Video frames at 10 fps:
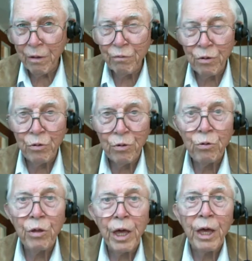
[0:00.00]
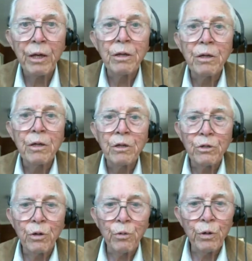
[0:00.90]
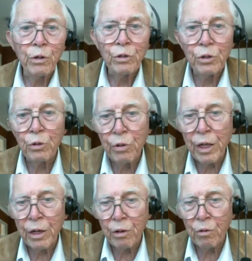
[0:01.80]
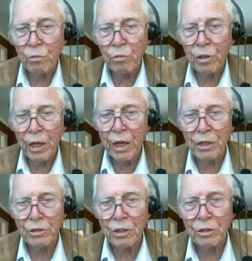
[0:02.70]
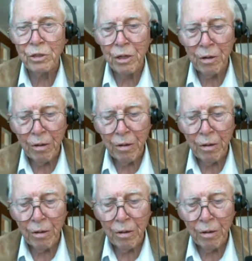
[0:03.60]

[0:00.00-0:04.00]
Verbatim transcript: if you do that. So we'll show that on cases